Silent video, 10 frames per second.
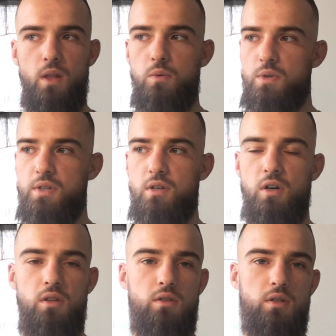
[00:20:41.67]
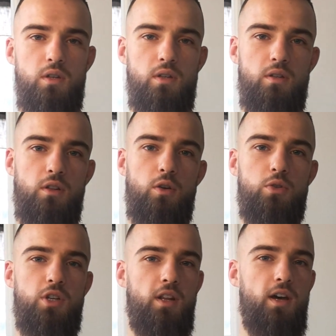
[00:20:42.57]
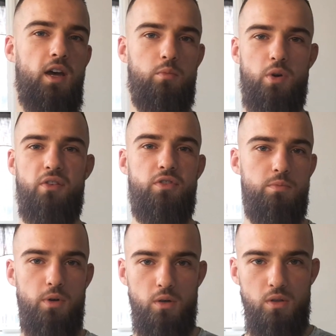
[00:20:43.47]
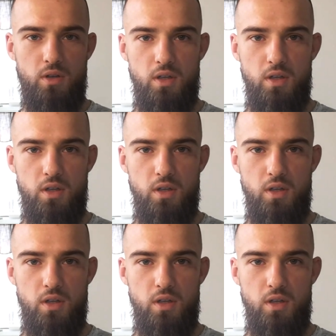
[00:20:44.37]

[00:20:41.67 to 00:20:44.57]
what's it called? The Dolce Diet breakfast bowl.